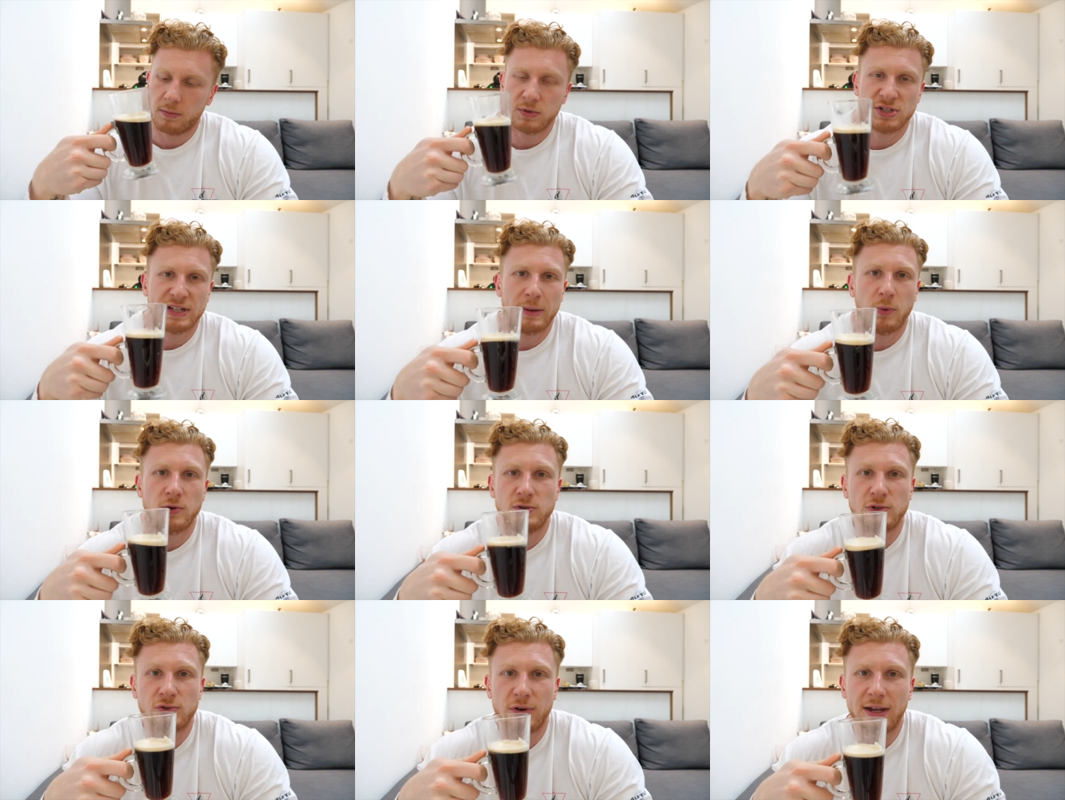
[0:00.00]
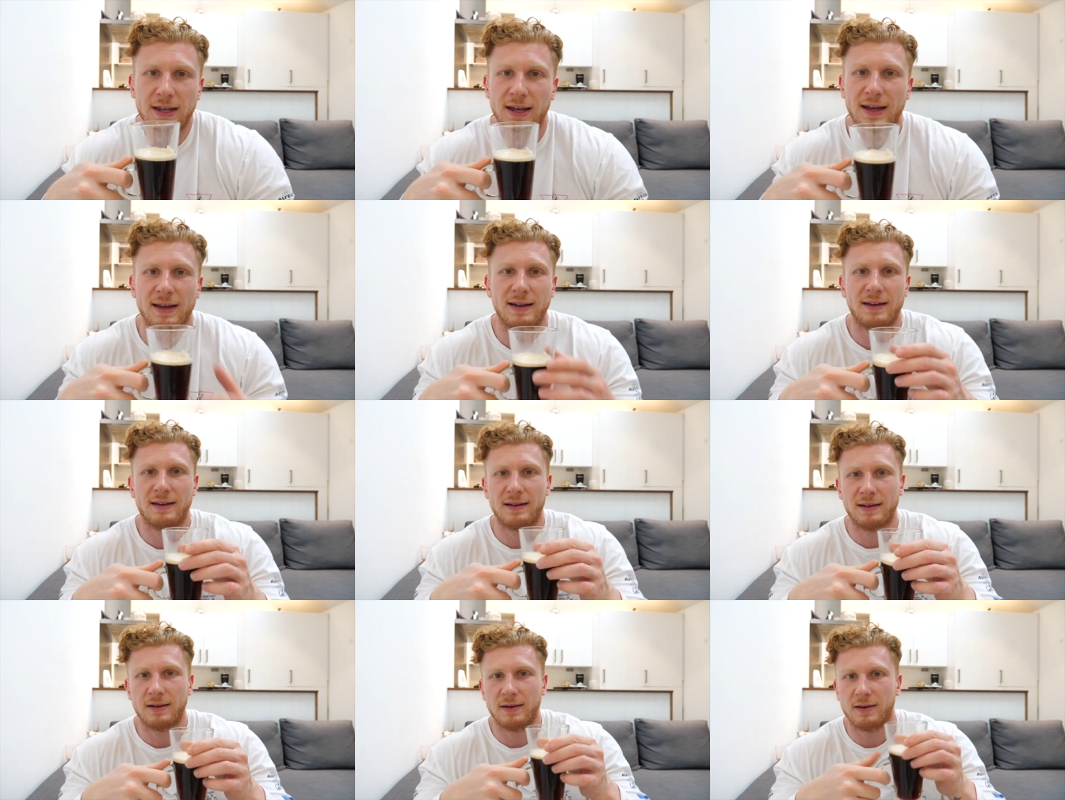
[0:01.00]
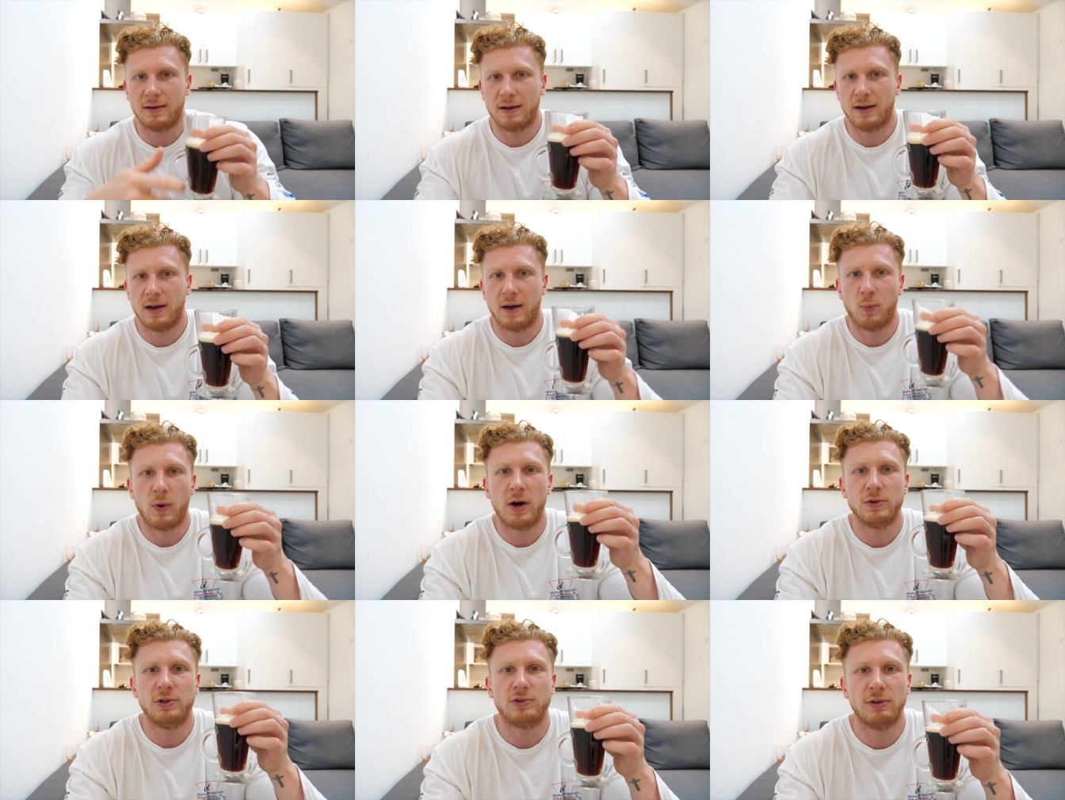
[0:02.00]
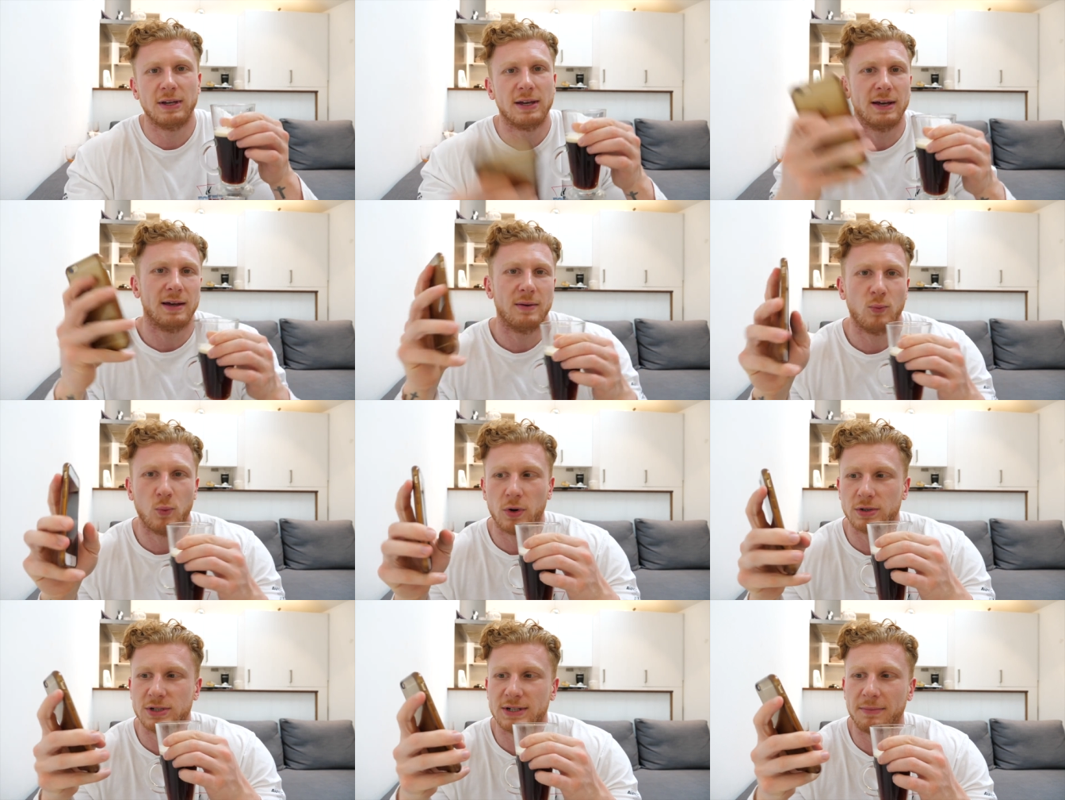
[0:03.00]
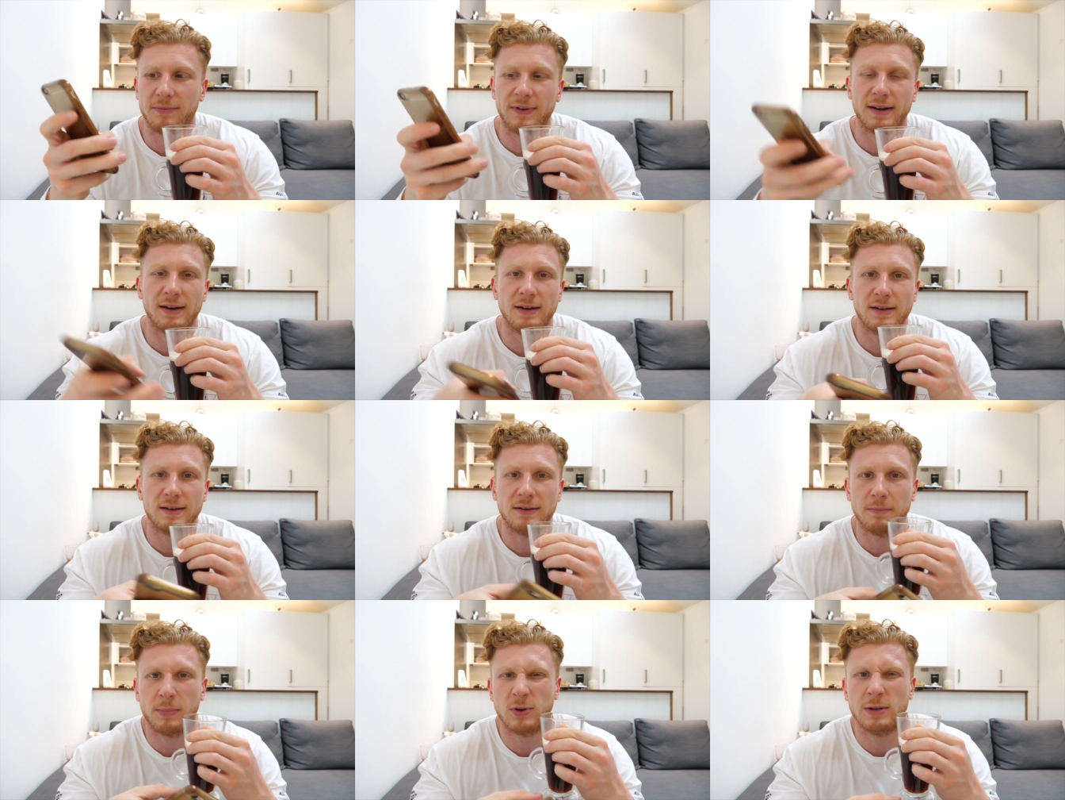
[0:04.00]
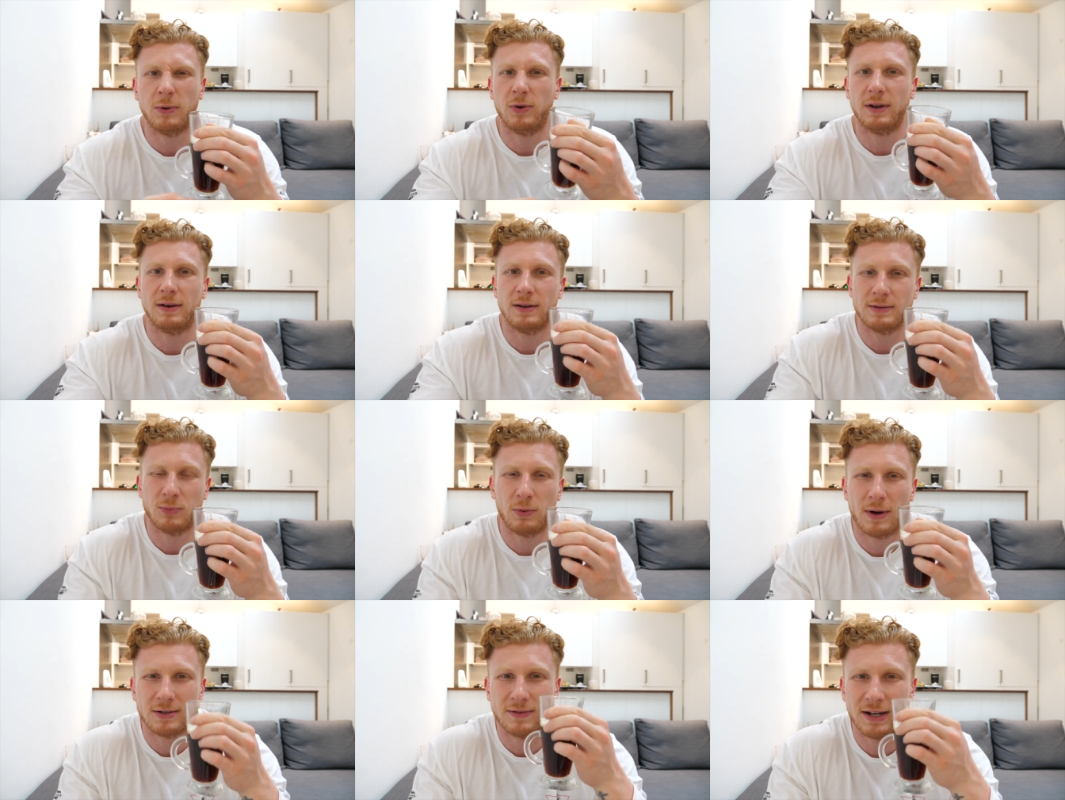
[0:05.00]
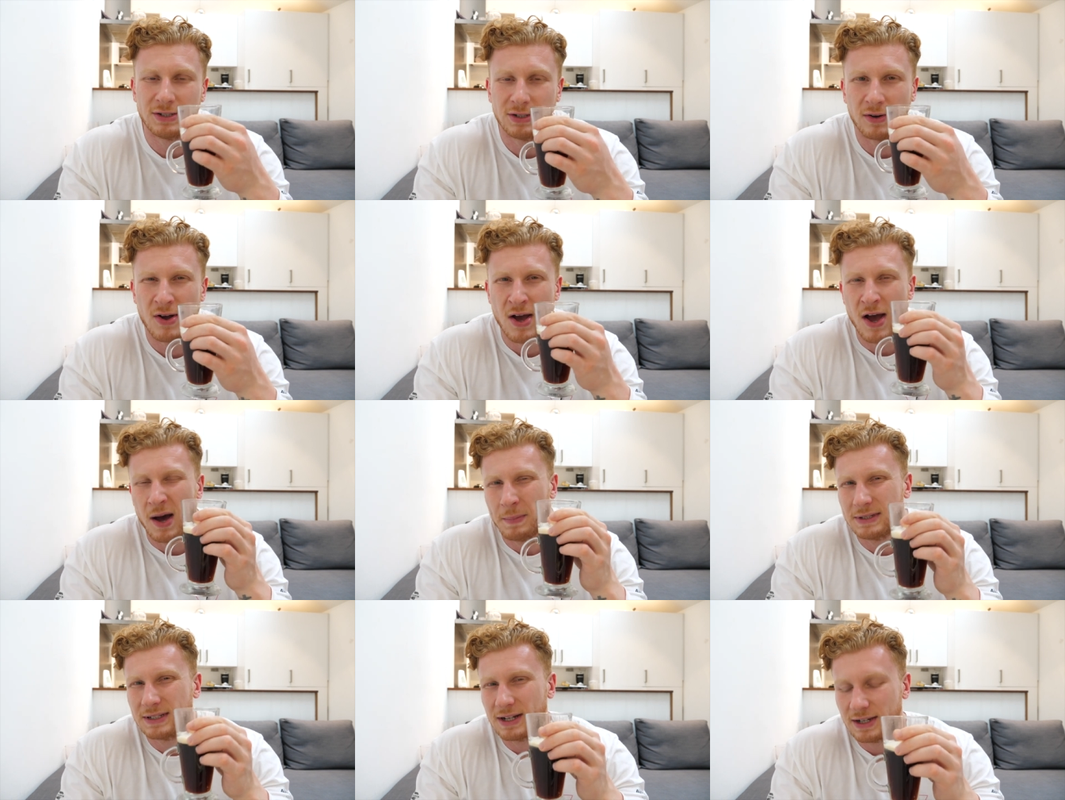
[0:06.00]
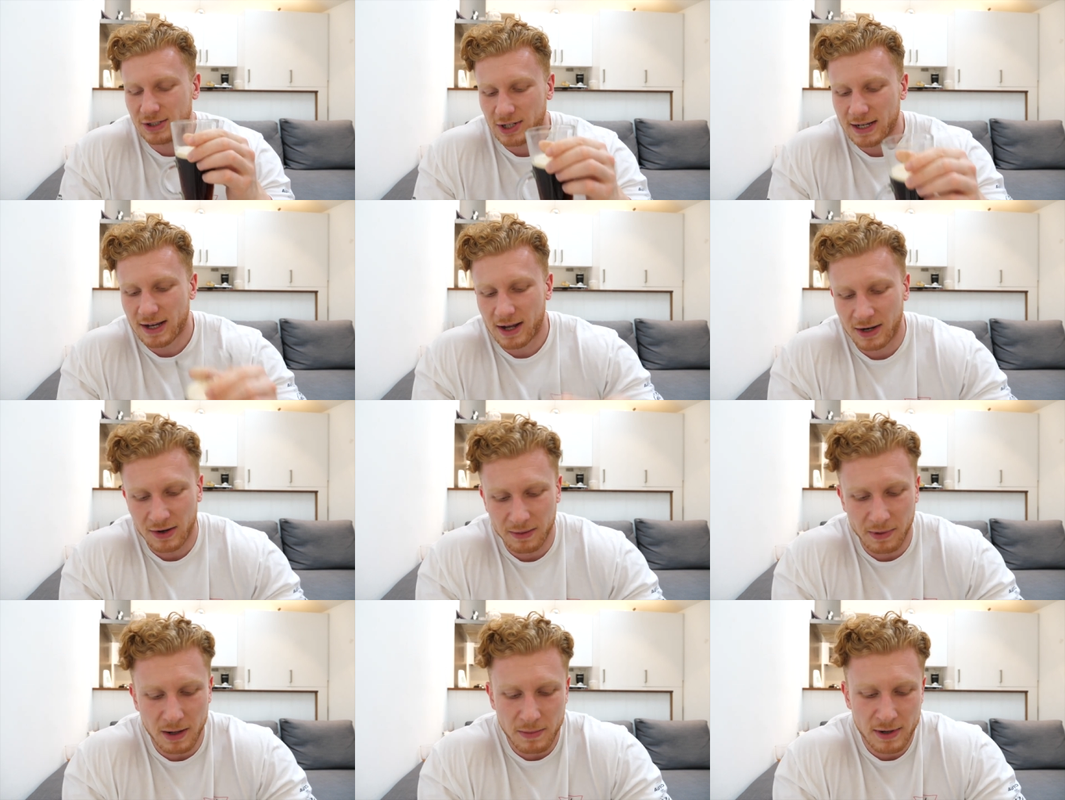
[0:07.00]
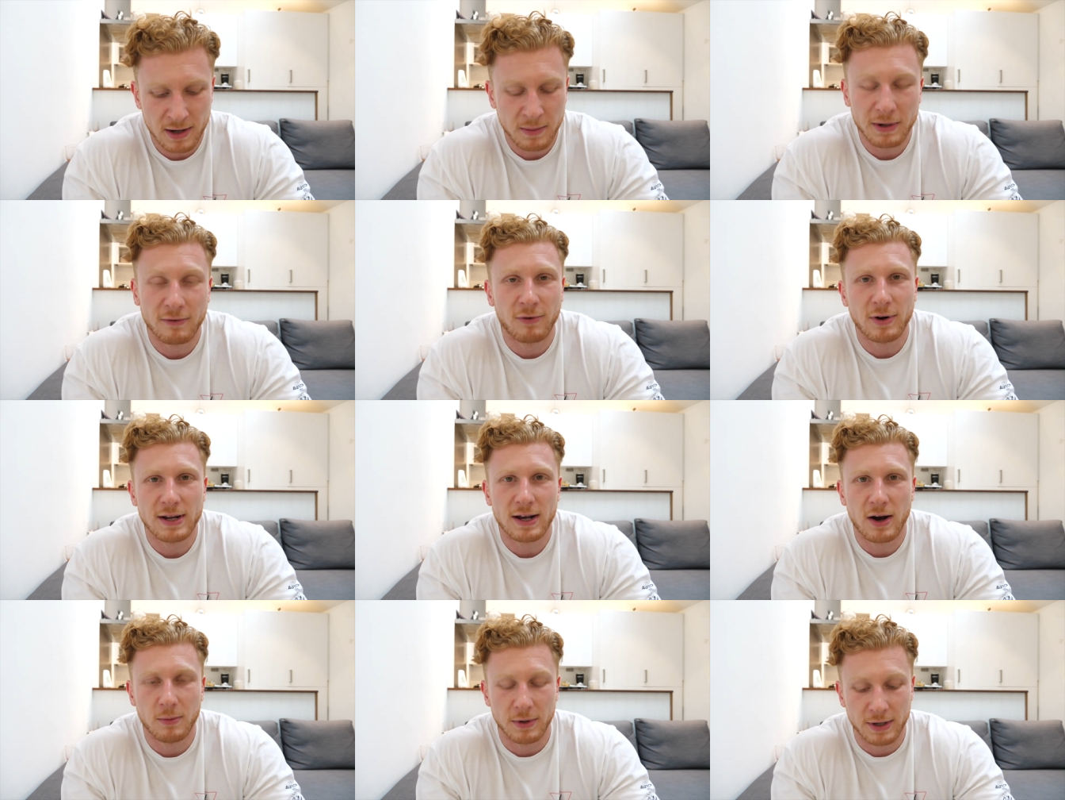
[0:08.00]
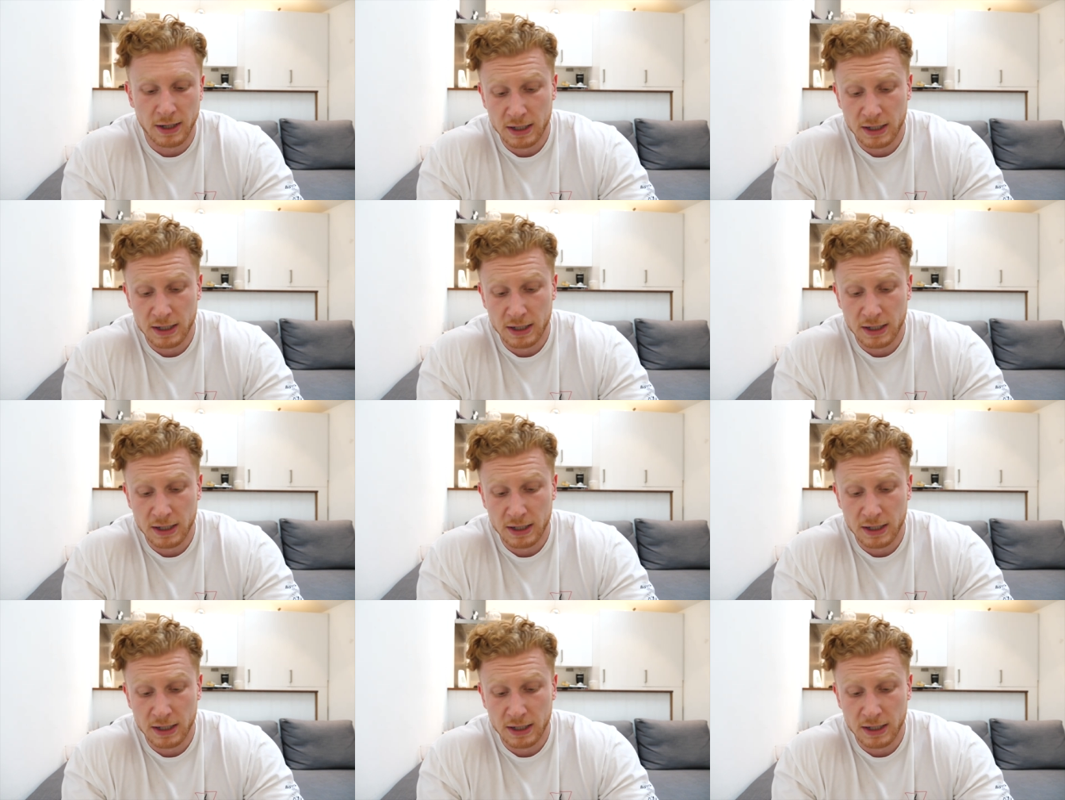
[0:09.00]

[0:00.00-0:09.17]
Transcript: Step one, just drink it and while you drink it, watch something. Bodybuilding, it's more motivational. I'm into like Jay Cutler at the moment and a bit of Ronnie Coleman.